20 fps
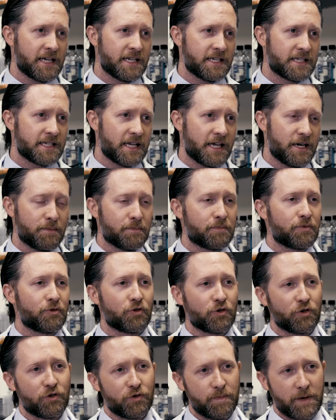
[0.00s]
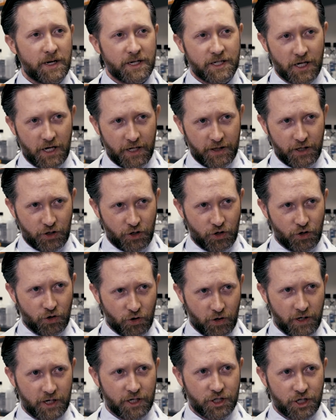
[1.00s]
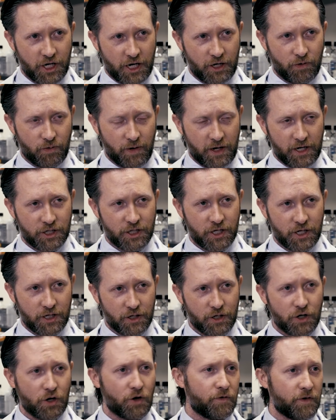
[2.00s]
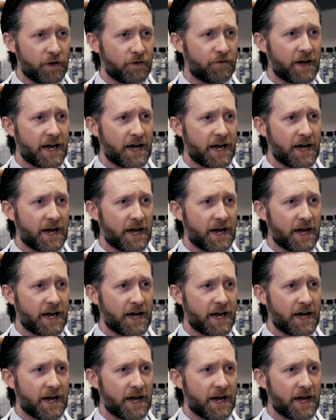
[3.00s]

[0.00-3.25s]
is an improvement on the current generation COVID